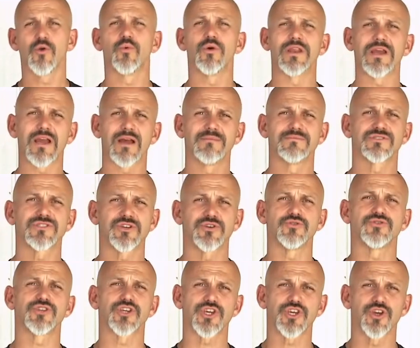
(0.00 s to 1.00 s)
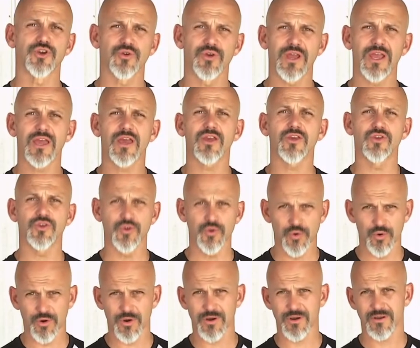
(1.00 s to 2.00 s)
when it comes to securing
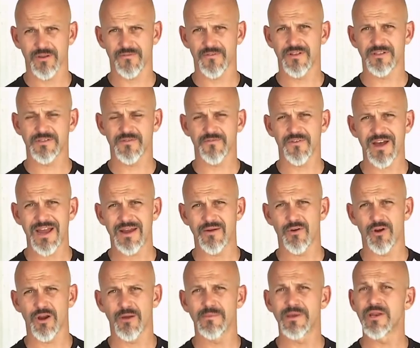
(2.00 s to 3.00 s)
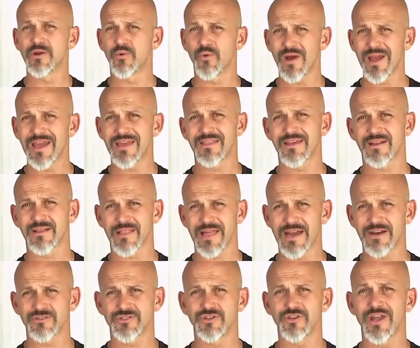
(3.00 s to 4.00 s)
your defensive firearm in a way that
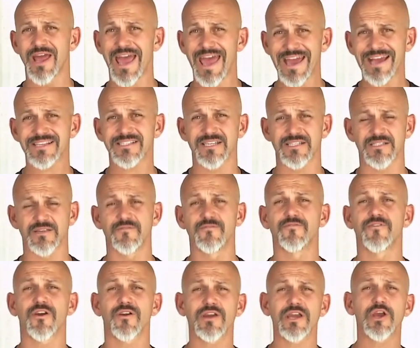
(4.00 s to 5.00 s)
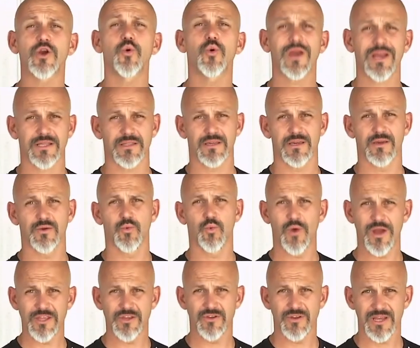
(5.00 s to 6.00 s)
allows you to access it very quickly
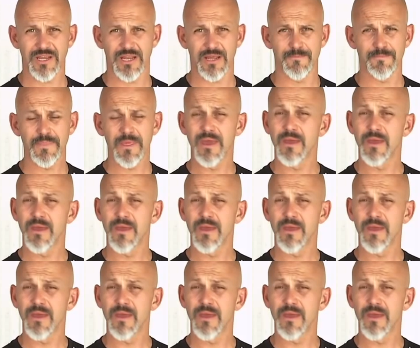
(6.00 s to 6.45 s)
when you need it.